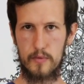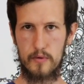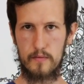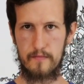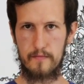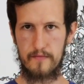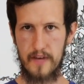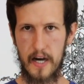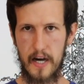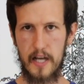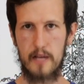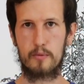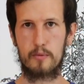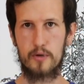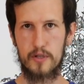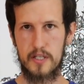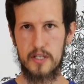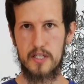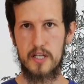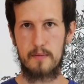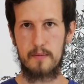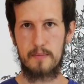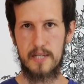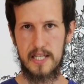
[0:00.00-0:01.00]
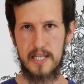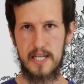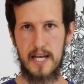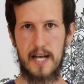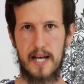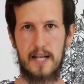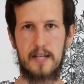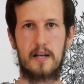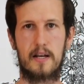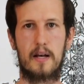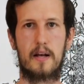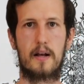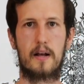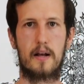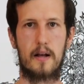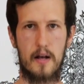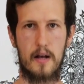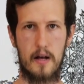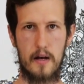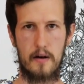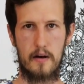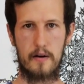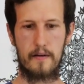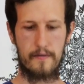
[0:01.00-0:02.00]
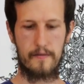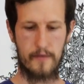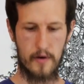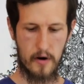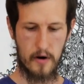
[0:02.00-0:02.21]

valuable subset of